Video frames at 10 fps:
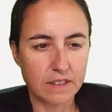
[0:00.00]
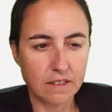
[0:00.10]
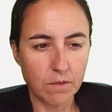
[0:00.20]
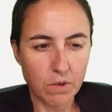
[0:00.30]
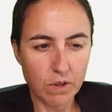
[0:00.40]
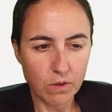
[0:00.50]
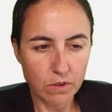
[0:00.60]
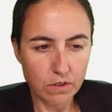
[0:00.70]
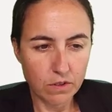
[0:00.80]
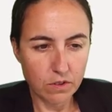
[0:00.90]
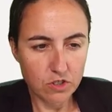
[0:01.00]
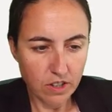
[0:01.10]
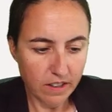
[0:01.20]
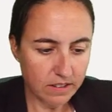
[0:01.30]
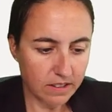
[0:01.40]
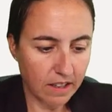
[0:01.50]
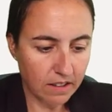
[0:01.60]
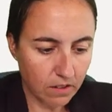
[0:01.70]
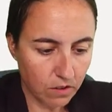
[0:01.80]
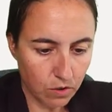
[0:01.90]
Then we're going to change
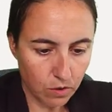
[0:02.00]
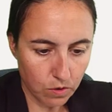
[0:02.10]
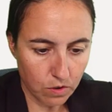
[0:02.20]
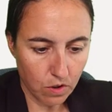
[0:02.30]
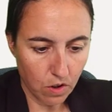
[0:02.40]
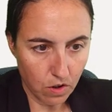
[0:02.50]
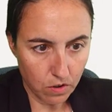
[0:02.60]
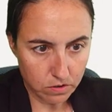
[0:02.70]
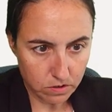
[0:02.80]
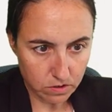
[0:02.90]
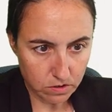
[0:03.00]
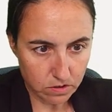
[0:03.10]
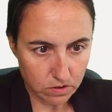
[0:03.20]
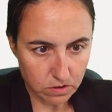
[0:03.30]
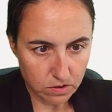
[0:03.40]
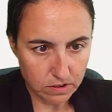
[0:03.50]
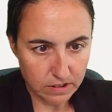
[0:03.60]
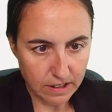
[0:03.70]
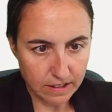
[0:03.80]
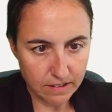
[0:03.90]
that to
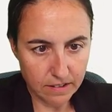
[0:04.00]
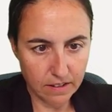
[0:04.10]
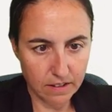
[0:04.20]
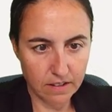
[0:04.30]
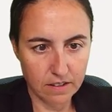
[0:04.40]
content.